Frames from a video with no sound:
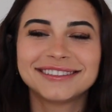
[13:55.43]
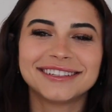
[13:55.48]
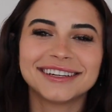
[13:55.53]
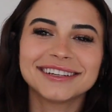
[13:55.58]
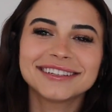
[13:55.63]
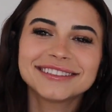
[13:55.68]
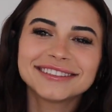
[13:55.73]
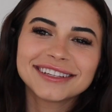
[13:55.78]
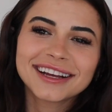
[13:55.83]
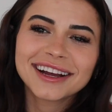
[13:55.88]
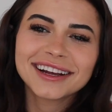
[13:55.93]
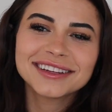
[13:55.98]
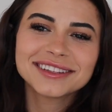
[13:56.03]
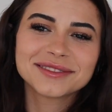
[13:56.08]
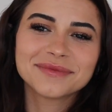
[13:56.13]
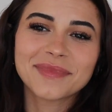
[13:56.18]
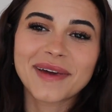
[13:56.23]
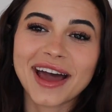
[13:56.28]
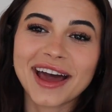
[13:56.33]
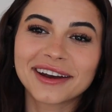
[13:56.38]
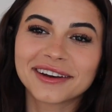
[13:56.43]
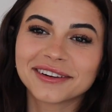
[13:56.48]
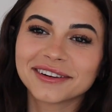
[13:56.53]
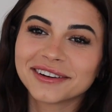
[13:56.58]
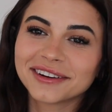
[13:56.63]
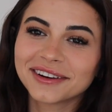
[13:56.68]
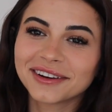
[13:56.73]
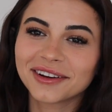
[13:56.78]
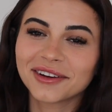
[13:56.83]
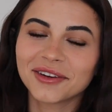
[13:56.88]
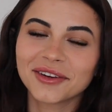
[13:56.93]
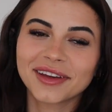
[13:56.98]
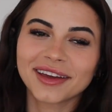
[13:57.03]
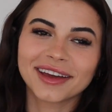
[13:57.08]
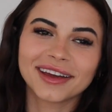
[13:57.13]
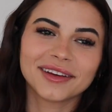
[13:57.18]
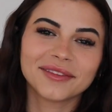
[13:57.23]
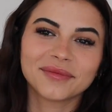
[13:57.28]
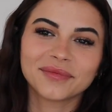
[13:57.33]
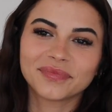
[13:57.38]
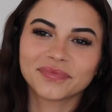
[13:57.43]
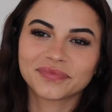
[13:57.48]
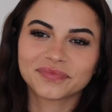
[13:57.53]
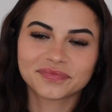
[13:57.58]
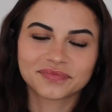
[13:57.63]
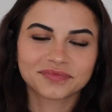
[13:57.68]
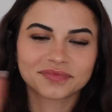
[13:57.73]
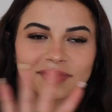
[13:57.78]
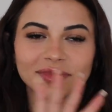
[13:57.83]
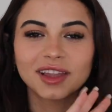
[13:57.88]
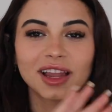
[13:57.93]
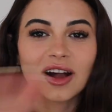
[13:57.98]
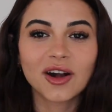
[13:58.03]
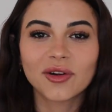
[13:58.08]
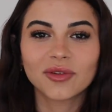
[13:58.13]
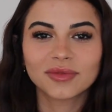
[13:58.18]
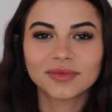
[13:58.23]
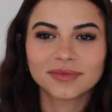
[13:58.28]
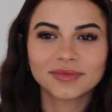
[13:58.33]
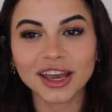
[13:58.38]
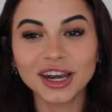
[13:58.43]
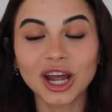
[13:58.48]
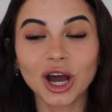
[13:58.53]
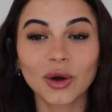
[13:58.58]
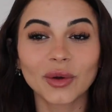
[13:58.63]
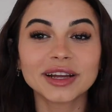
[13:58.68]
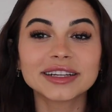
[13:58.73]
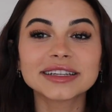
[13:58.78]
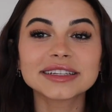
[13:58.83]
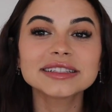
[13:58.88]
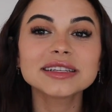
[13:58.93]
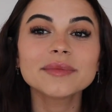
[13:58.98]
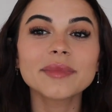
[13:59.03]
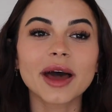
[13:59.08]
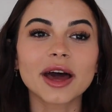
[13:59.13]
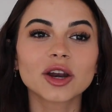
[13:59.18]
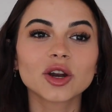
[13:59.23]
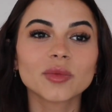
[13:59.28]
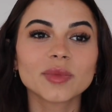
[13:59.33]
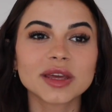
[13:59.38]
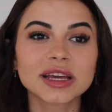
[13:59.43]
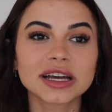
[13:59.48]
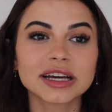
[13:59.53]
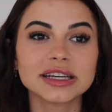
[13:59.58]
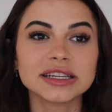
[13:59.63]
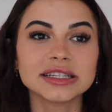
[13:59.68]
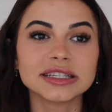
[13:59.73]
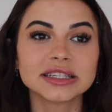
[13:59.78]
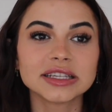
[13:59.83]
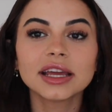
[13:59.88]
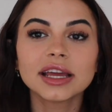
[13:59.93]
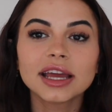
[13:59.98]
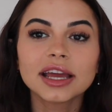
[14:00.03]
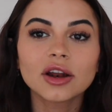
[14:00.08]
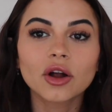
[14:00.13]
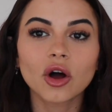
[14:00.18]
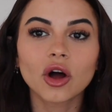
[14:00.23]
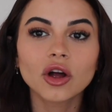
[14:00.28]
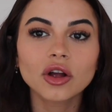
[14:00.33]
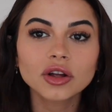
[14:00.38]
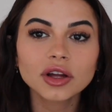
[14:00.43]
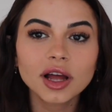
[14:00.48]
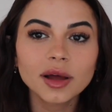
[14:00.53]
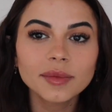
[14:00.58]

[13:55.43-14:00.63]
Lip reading: dick size matter? Okay, no, it doesn't matter because it all